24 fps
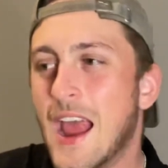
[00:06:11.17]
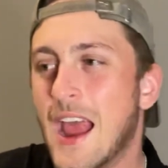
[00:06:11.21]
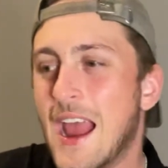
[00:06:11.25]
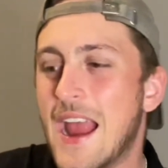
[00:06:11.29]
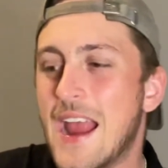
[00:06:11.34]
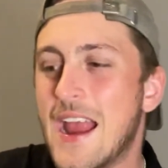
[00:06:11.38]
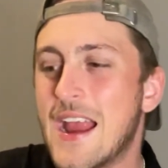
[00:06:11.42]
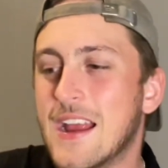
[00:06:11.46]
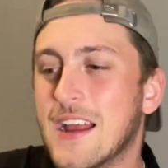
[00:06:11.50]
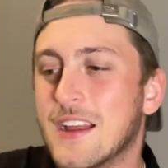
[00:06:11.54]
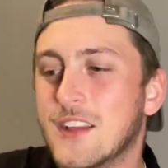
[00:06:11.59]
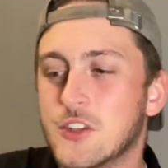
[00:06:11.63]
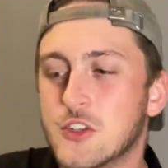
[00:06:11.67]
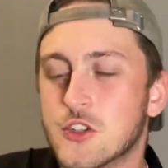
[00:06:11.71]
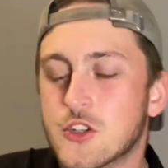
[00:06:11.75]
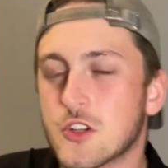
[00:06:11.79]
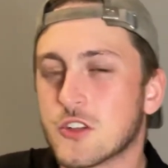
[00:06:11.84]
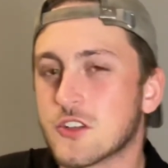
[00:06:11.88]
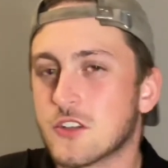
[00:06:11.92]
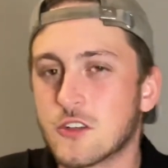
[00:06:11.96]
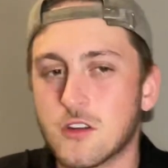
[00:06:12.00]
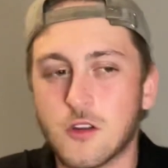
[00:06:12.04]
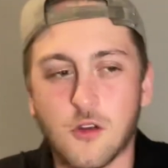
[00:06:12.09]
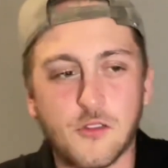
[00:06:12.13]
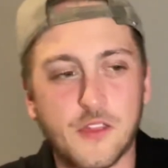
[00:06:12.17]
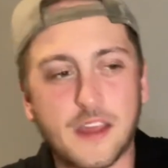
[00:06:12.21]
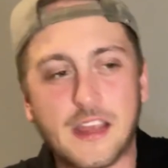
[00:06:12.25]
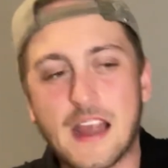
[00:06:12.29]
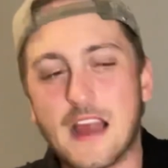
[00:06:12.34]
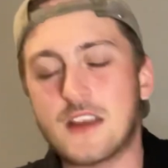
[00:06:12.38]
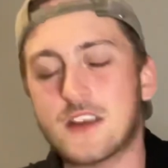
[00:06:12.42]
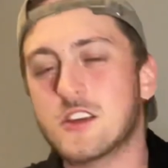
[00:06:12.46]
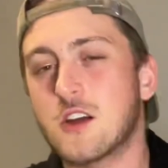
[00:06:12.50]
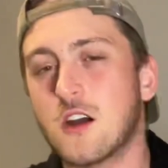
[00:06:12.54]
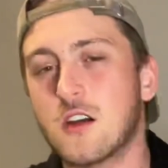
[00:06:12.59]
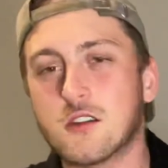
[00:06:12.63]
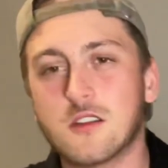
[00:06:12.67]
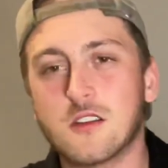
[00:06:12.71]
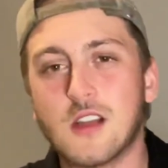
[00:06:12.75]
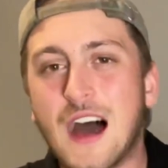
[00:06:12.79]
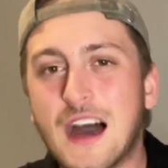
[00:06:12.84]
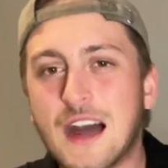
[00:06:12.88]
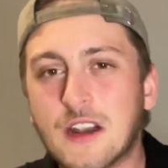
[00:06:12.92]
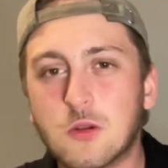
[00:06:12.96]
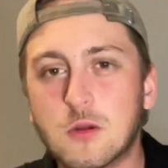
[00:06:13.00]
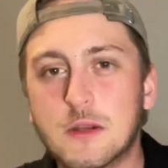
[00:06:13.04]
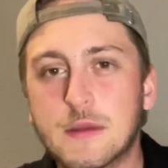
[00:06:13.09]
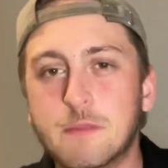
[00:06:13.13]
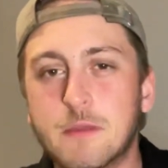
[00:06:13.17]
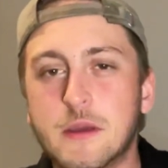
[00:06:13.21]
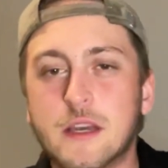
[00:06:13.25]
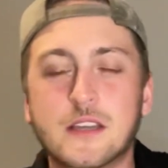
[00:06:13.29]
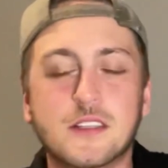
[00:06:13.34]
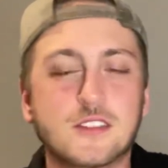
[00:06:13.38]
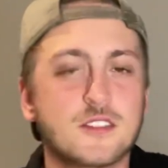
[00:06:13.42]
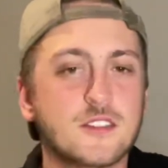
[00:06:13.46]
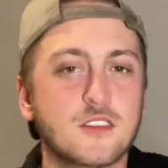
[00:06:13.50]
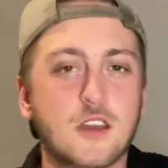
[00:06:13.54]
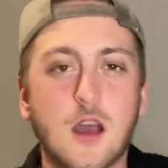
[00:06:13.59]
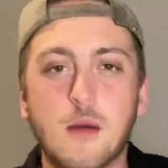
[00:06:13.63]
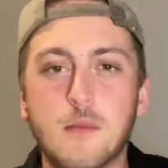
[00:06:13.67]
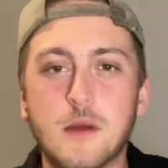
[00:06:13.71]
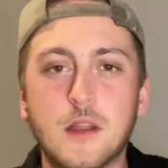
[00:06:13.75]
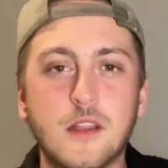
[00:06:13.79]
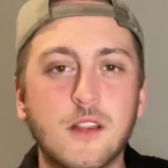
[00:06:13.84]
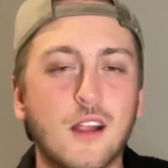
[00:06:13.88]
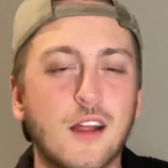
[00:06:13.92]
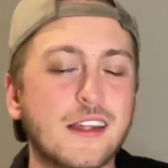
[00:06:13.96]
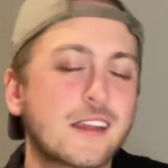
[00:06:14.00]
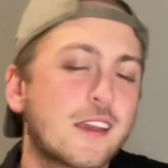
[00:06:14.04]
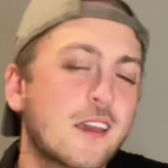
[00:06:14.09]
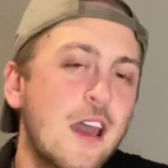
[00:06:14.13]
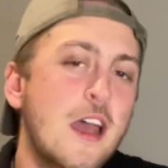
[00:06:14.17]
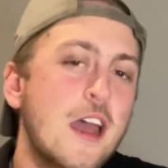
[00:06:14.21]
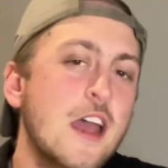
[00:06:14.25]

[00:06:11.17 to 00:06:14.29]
and you just you know they got young lottery picks coming like